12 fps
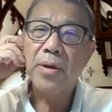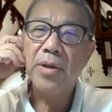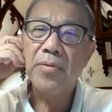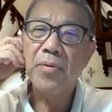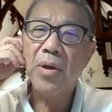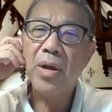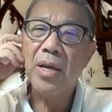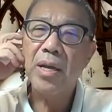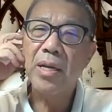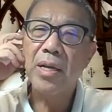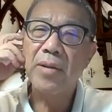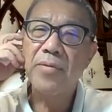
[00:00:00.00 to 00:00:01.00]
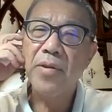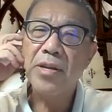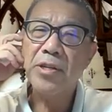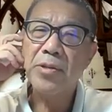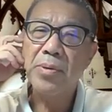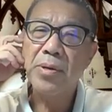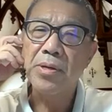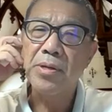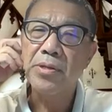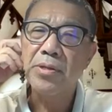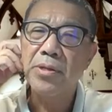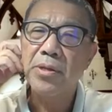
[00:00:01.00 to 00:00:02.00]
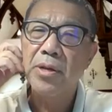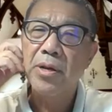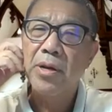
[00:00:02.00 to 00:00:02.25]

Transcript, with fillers: you are in investments,